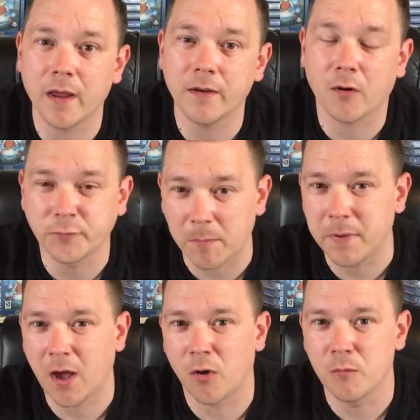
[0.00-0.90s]
and I've done
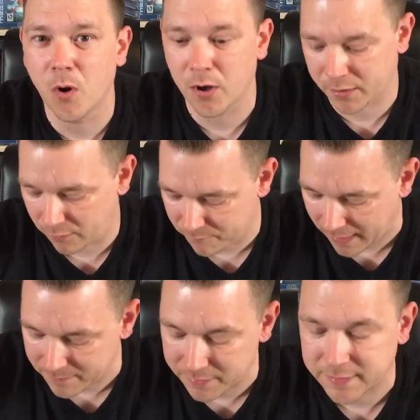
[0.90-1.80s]
my homework and I've
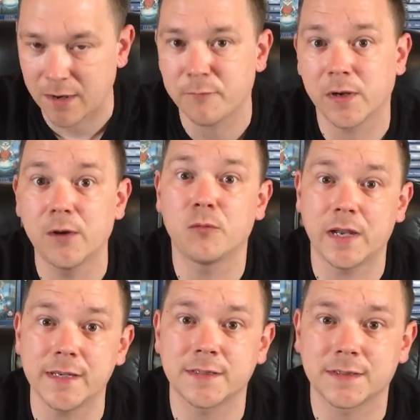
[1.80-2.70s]
made myself a little
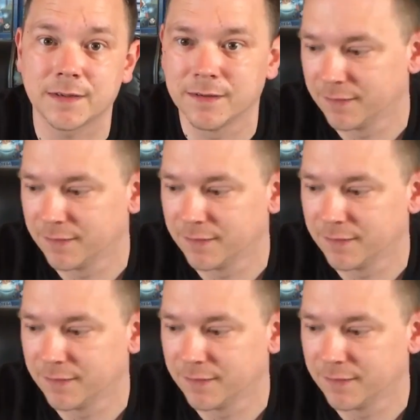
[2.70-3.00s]
list